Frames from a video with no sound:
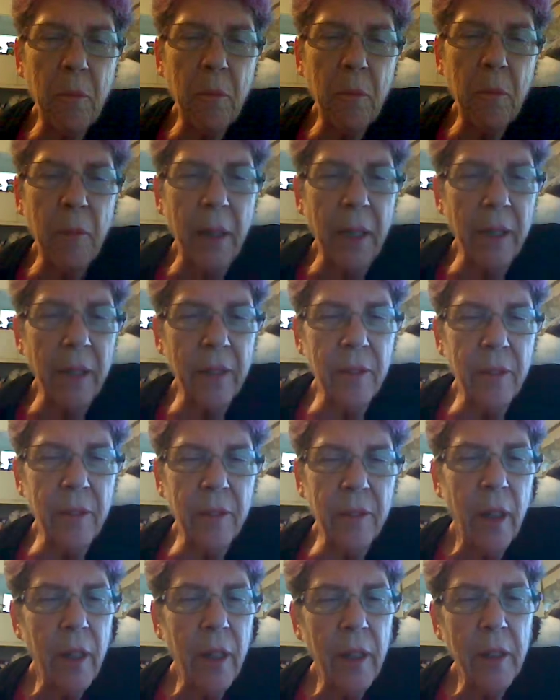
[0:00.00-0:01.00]
back
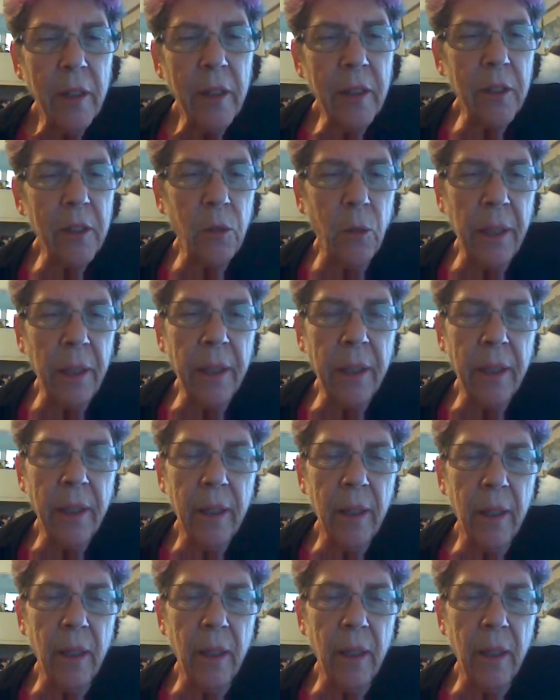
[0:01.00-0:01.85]
this week.